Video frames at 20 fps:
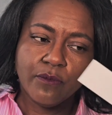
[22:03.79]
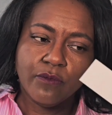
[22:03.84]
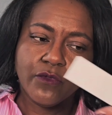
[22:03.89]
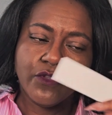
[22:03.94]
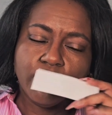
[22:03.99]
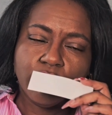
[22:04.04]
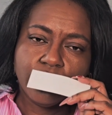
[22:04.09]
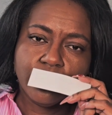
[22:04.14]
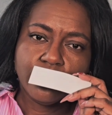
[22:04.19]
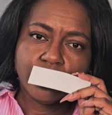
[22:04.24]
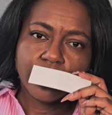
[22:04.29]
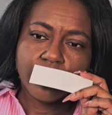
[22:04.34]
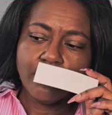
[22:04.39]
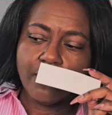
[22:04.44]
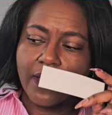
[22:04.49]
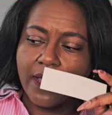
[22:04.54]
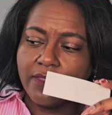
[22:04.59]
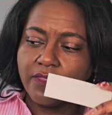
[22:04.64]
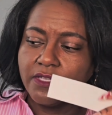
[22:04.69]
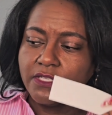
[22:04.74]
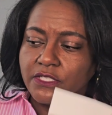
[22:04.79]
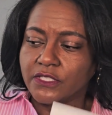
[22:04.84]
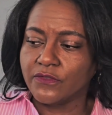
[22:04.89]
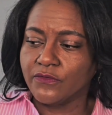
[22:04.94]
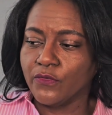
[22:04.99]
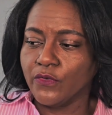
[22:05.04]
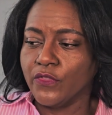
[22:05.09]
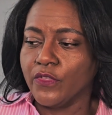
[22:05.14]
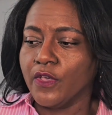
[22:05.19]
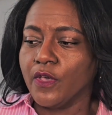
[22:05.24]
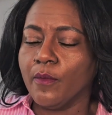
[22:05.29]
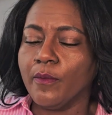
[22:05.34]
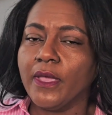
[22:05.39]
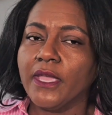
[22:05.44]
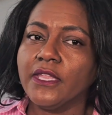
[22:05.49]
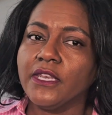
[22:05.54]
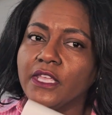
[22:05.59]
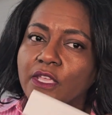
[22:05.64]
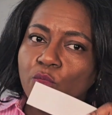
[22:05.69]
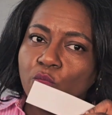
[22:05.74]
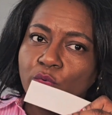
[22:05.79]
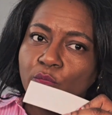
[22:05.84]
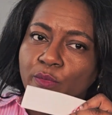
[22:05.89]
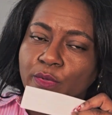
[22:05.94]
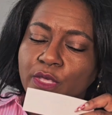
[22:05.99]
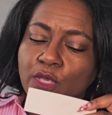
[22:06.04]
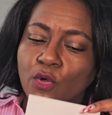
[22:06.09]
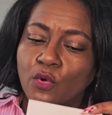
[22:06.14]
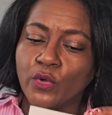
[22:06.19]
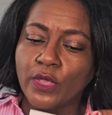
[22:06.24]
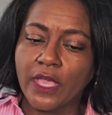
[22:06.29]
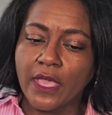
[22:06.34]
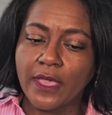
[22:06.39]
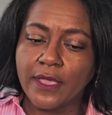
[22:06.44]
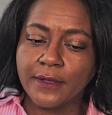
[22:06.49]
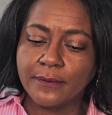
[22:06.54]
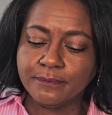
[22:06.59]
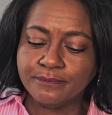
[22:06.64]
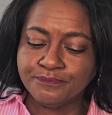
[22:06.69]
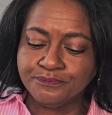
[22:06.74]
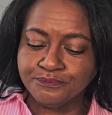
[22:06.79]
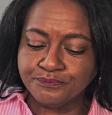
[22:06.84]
You can buy this for them and it will be okay.